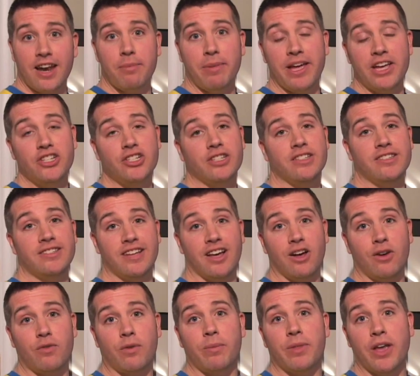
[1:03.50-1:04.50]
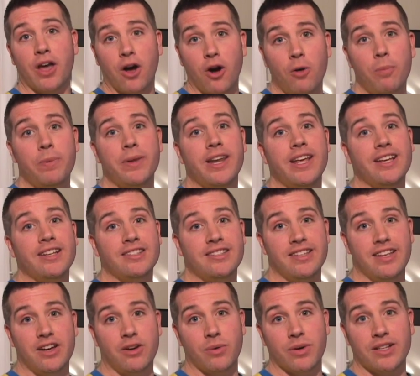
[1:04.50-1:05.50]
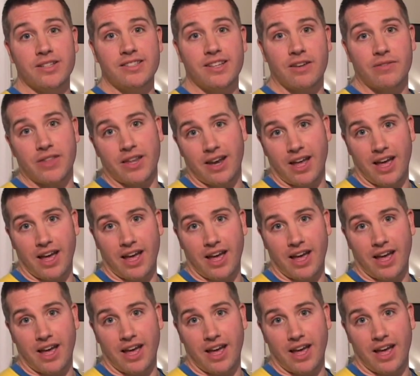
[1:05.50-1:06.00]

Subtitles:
animation cell from the opening sequence of the